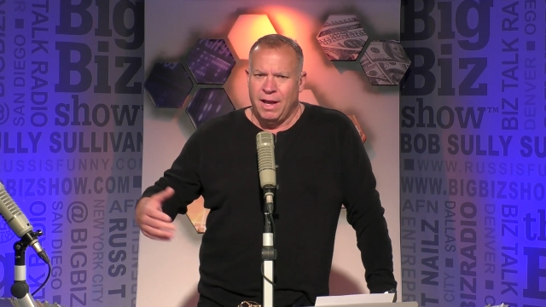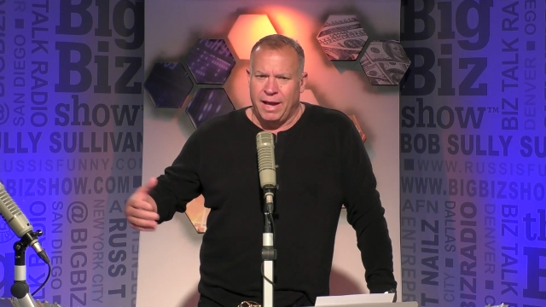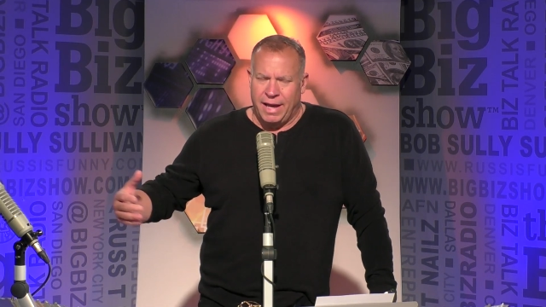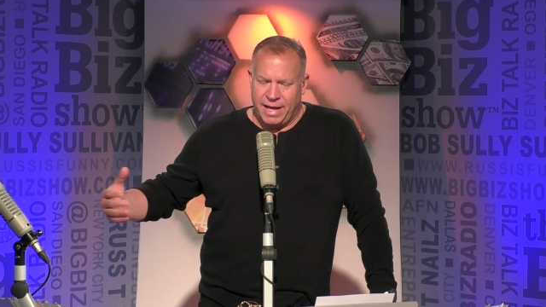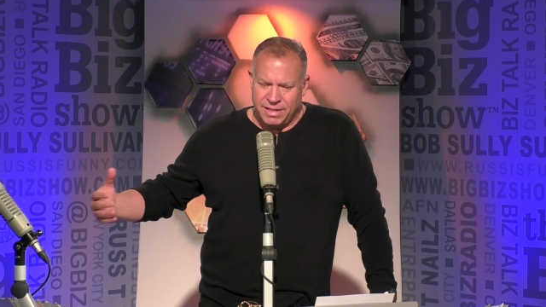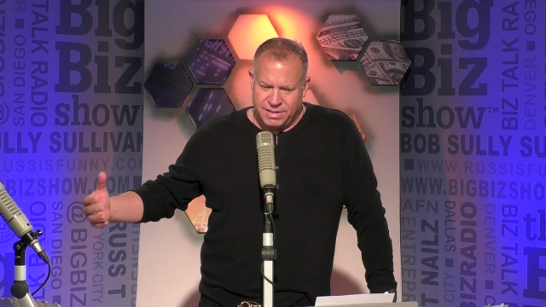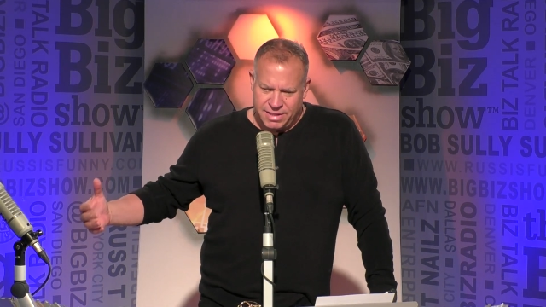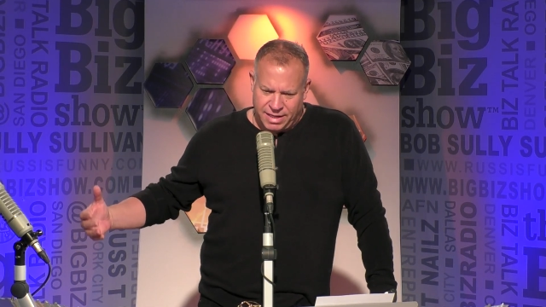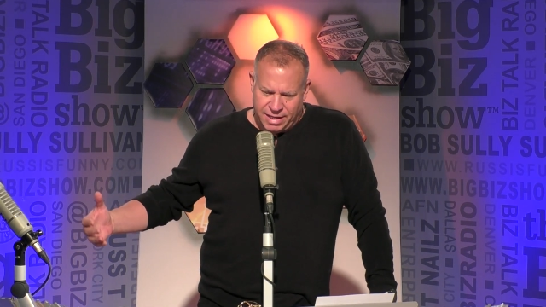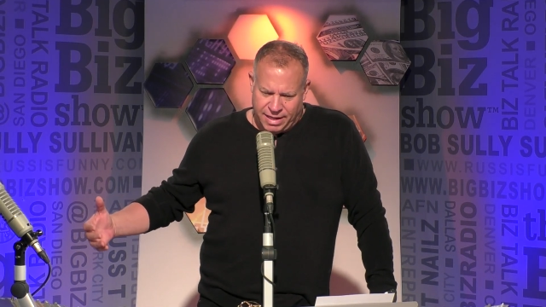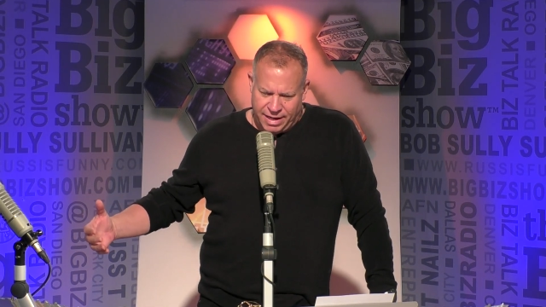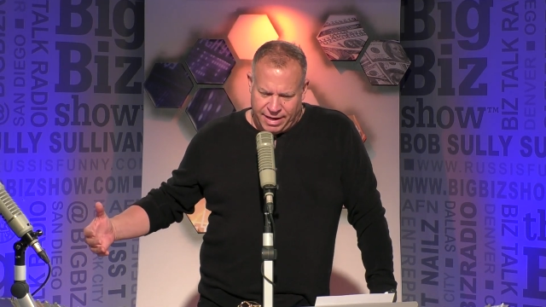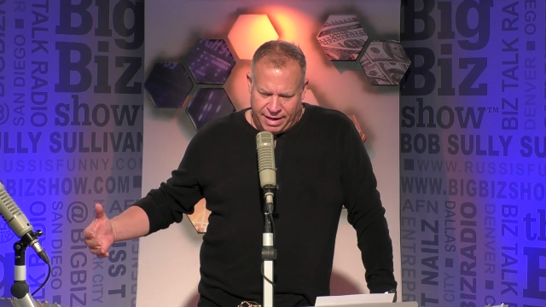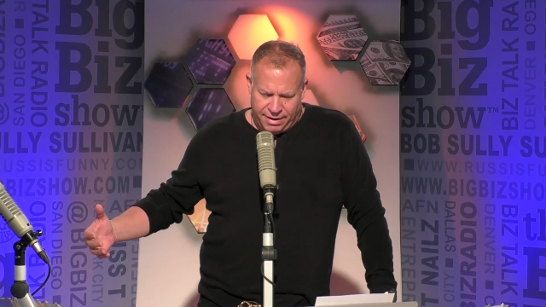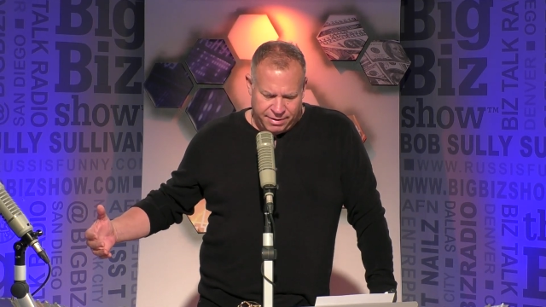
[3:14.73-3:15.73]
Is
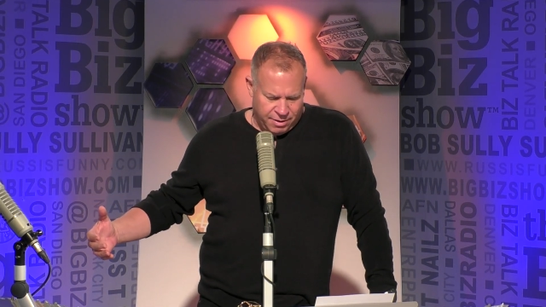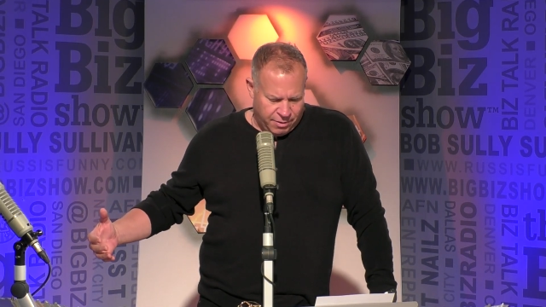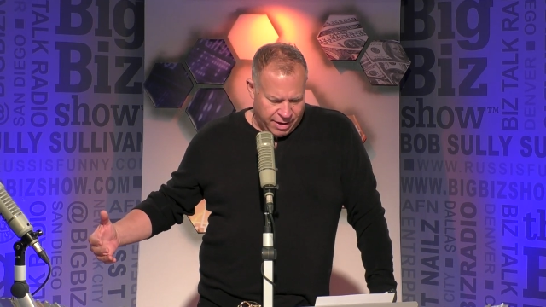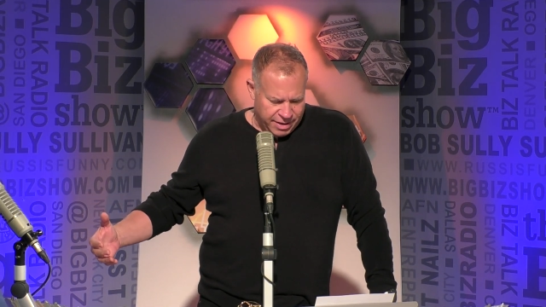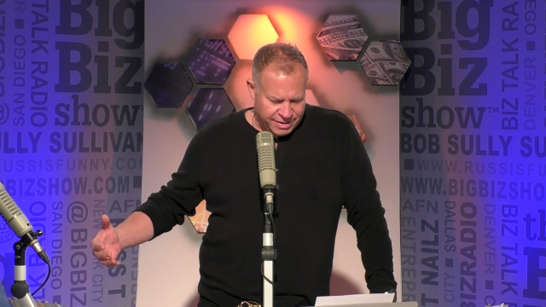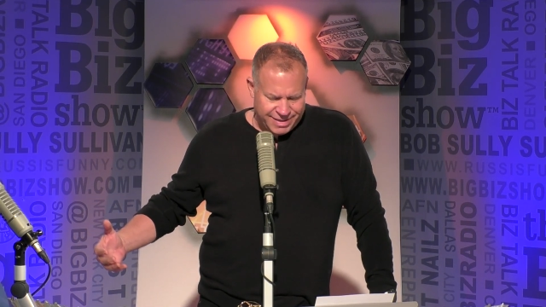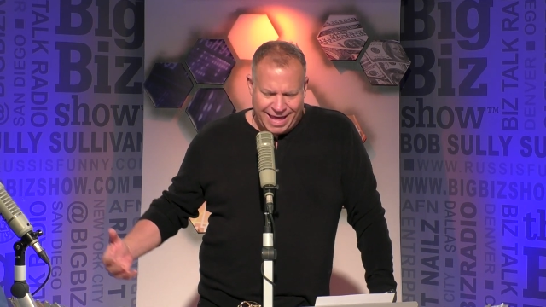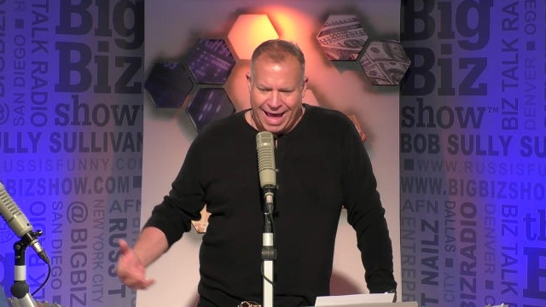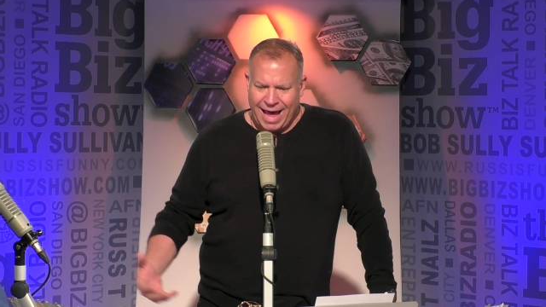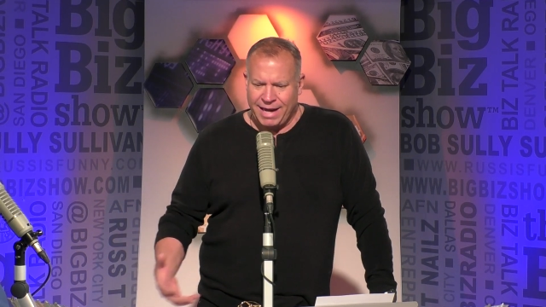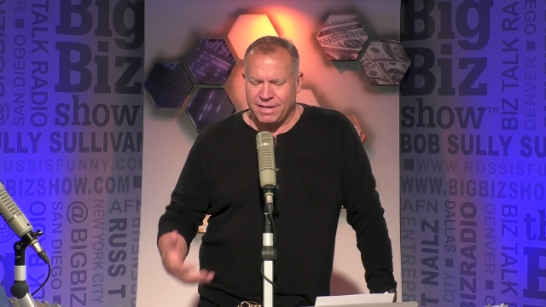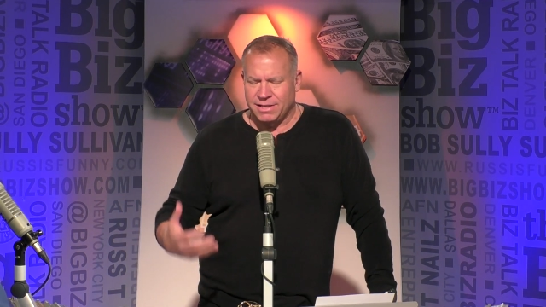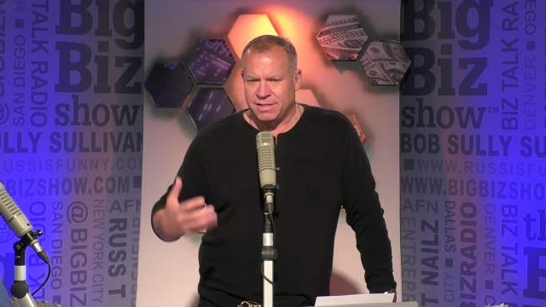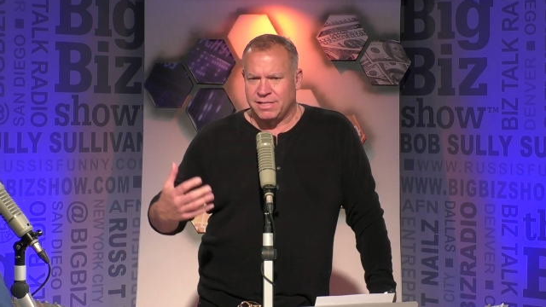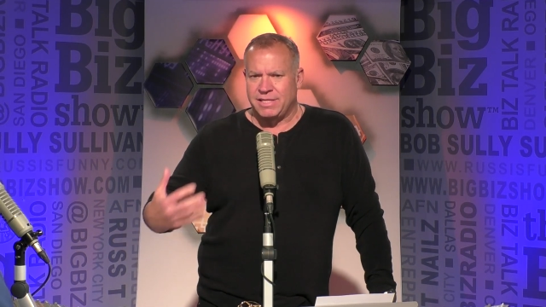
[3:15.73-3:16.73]

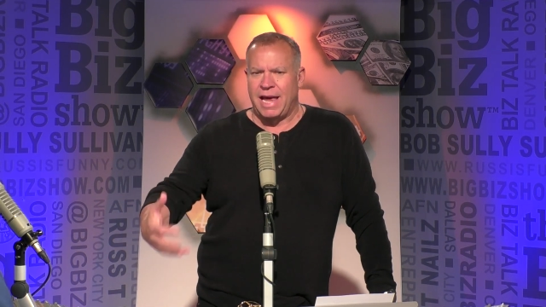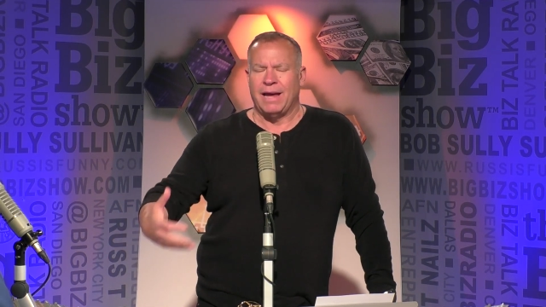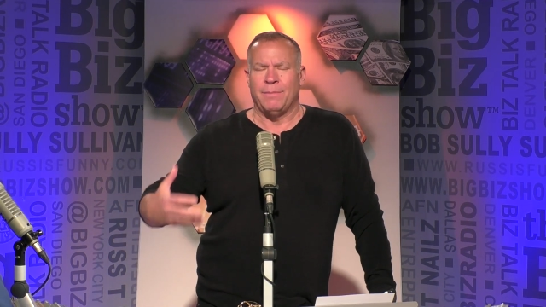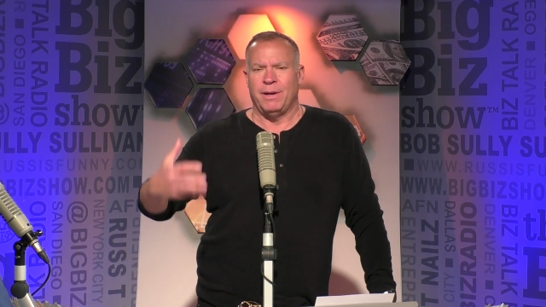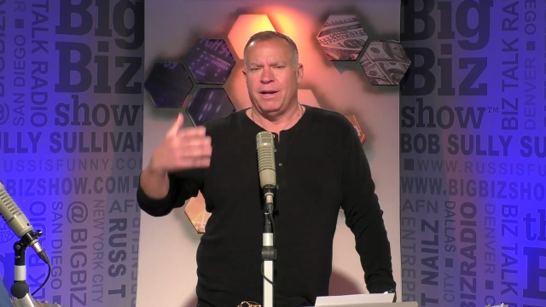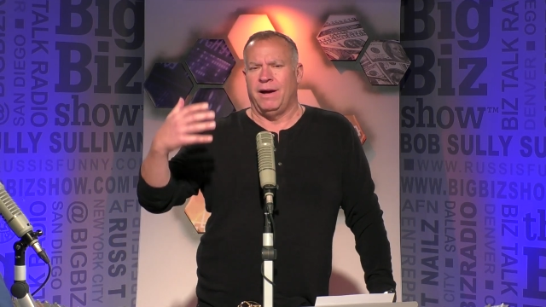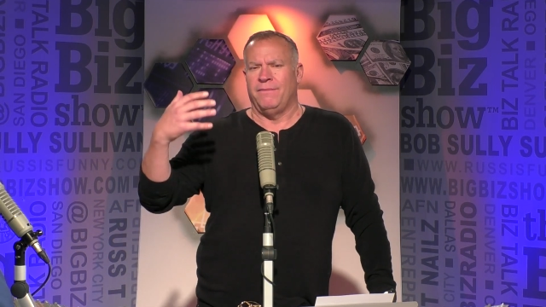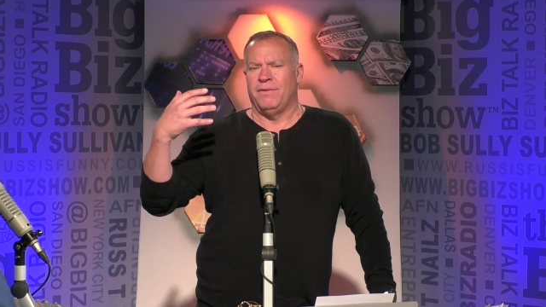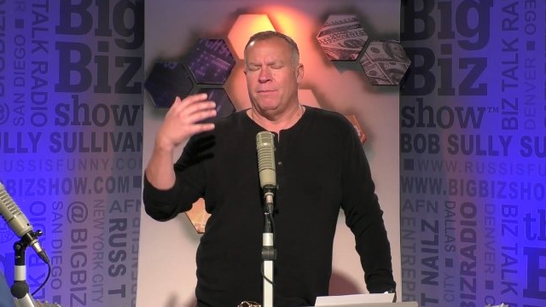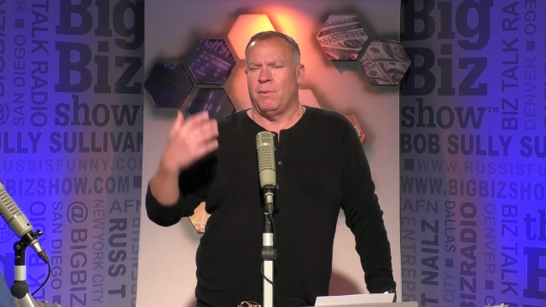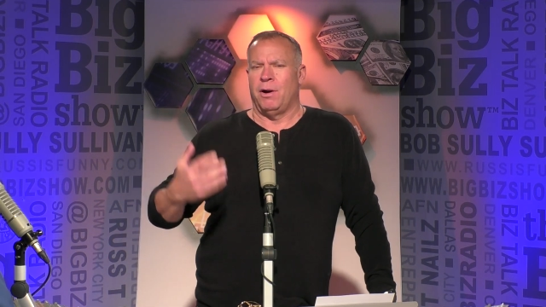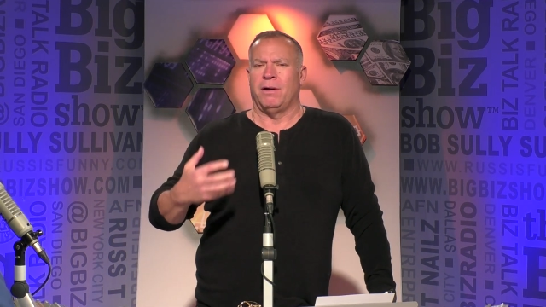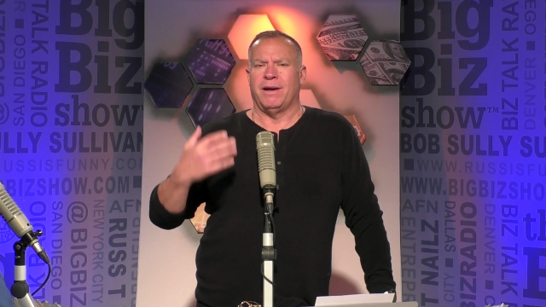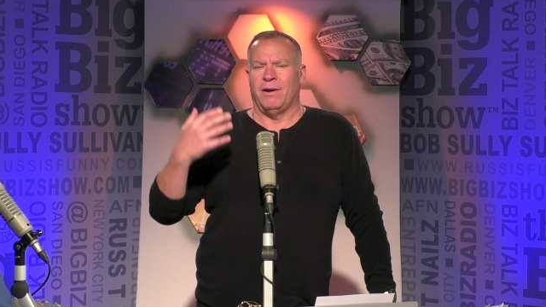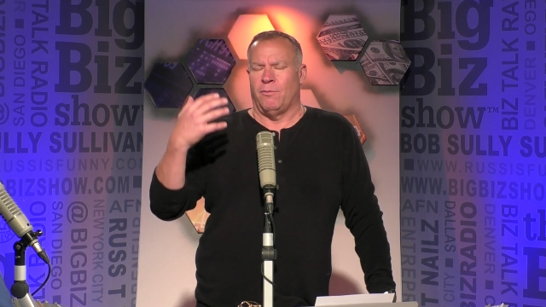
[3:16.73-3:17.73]
that segment of the
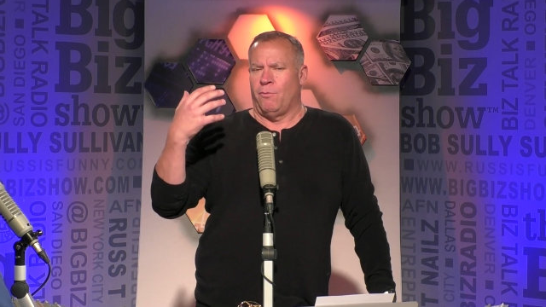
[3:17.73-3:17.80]
market